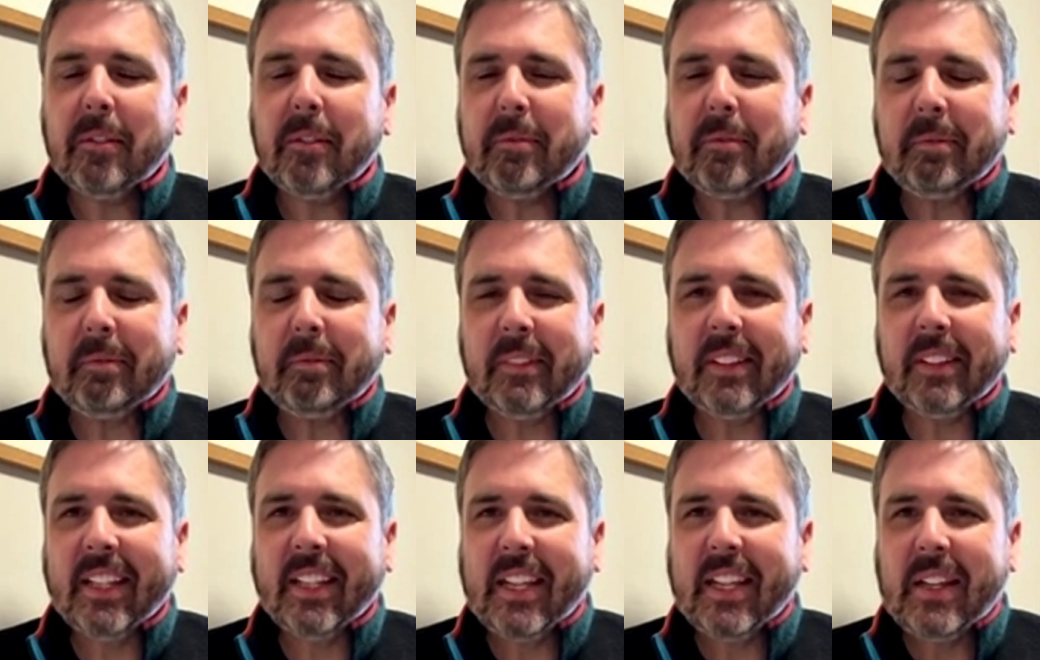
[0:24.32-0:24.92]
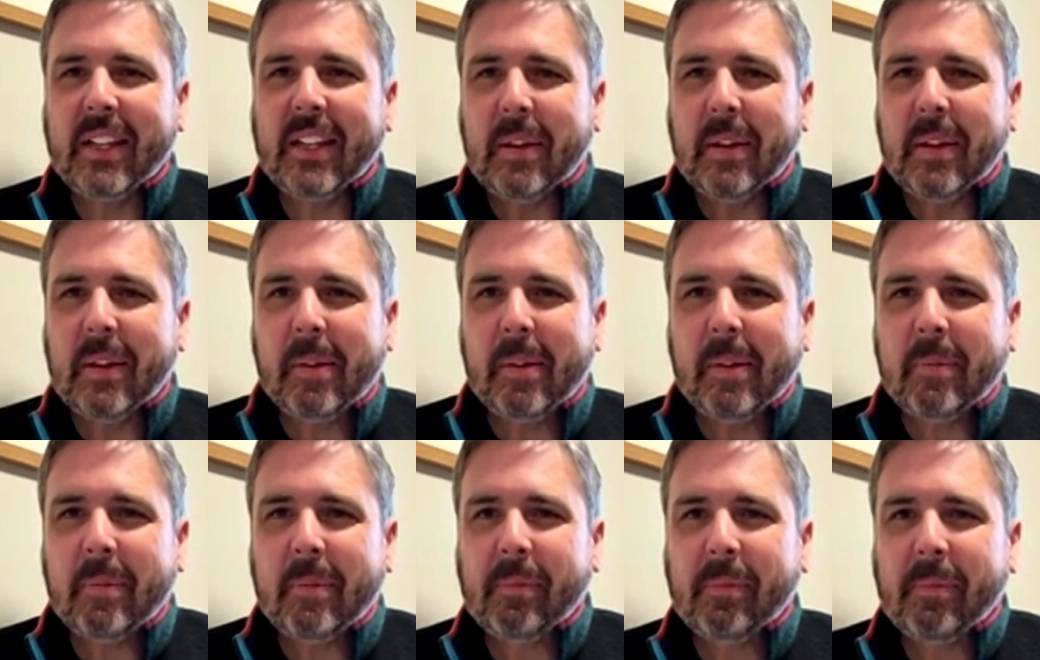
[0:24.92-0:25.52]
Good to talk to
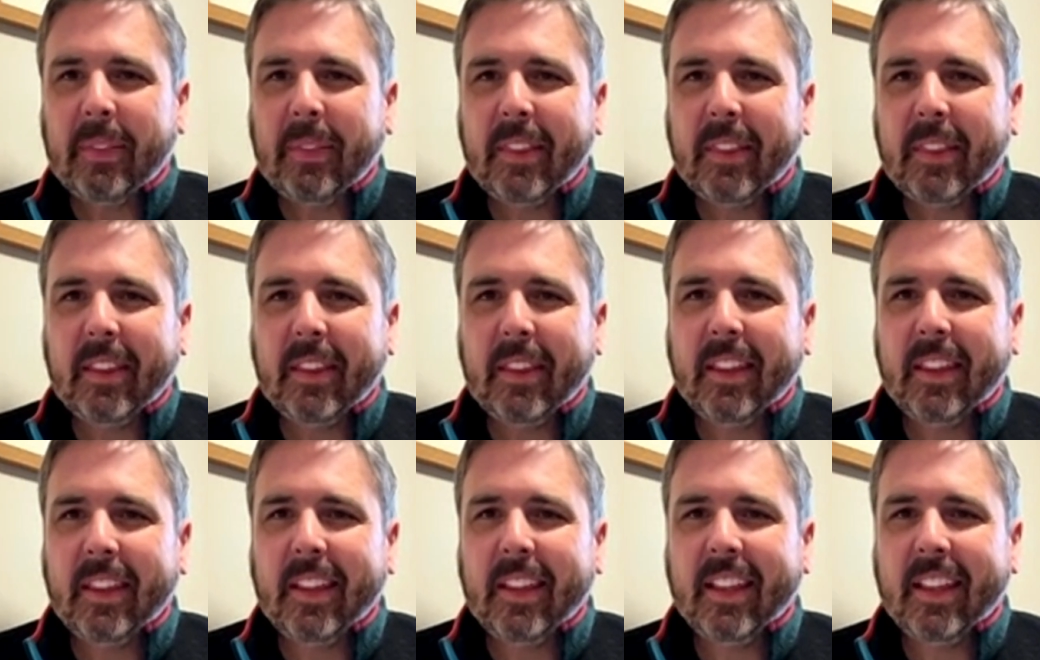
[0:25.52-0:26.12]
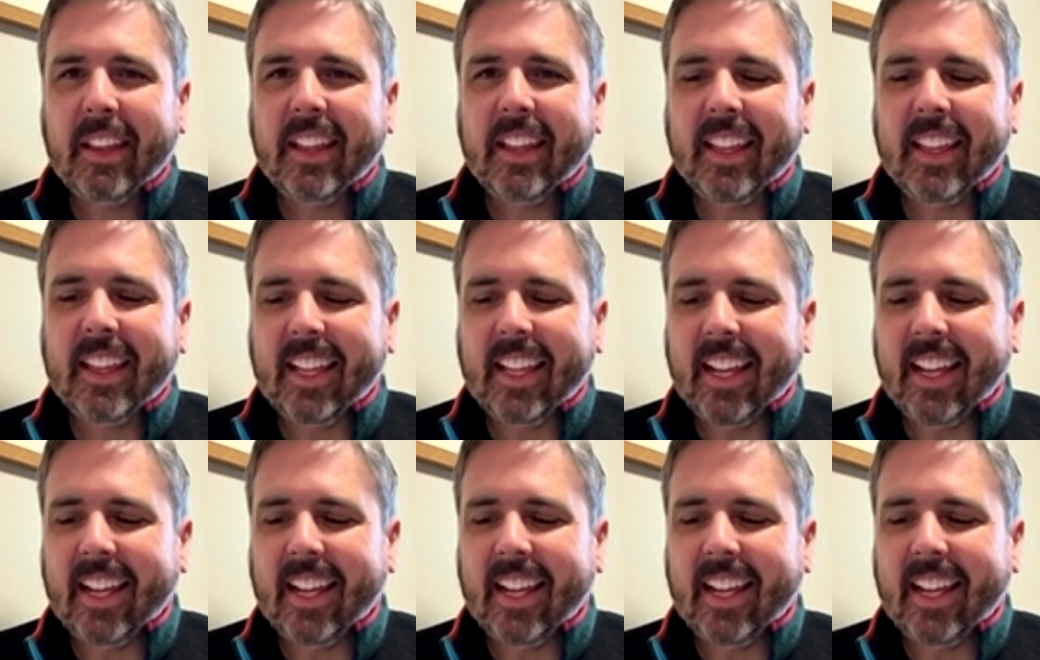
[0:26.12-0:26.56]
you. I don't know, you're obviously...